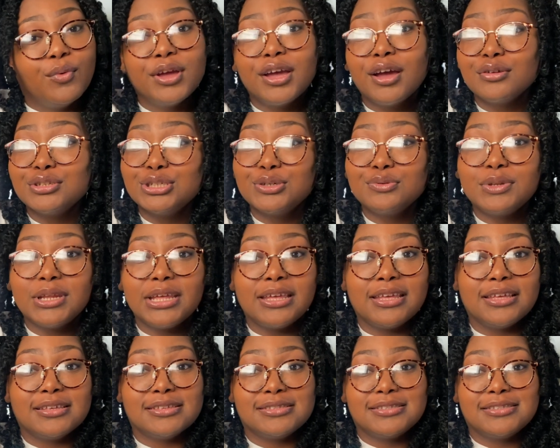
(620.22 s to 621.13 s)
going to do
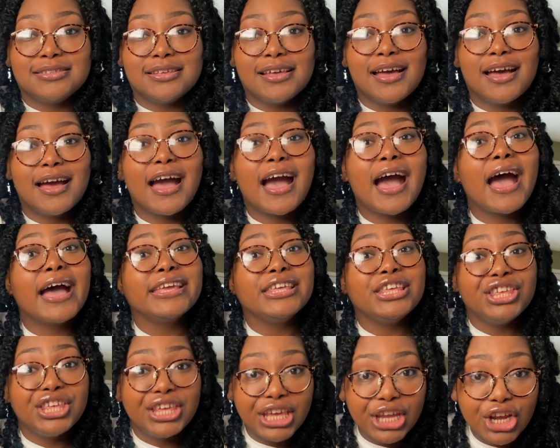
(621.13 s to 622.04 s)
this. A
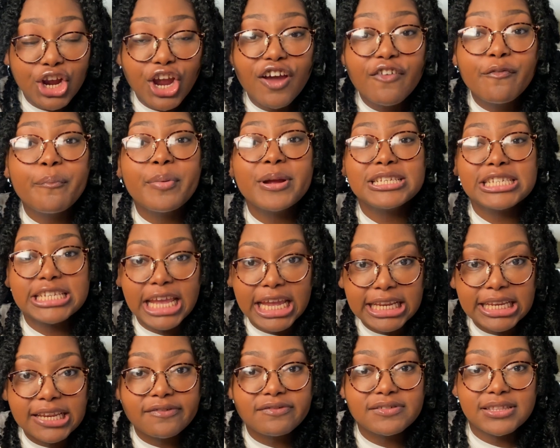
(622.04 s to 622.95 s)
year of
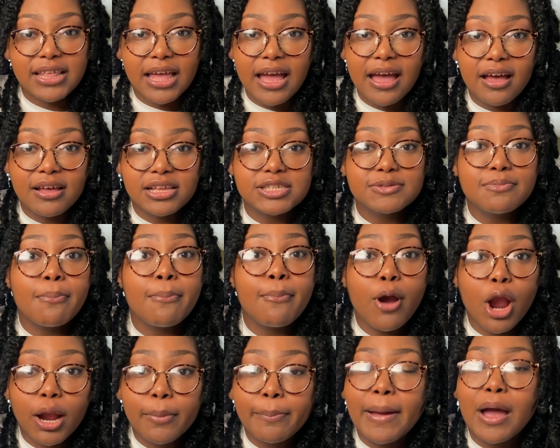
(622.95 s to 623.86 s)
protective styles.
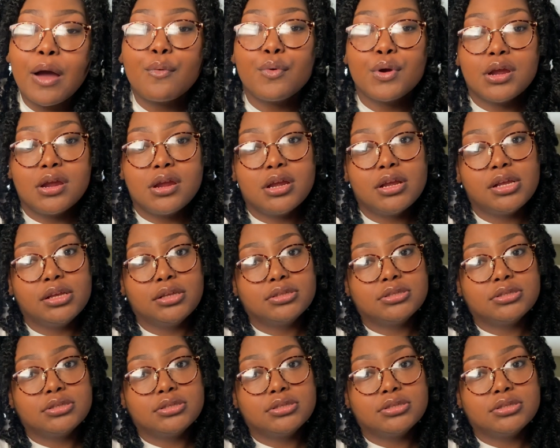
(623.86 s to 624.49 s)
Mark my words.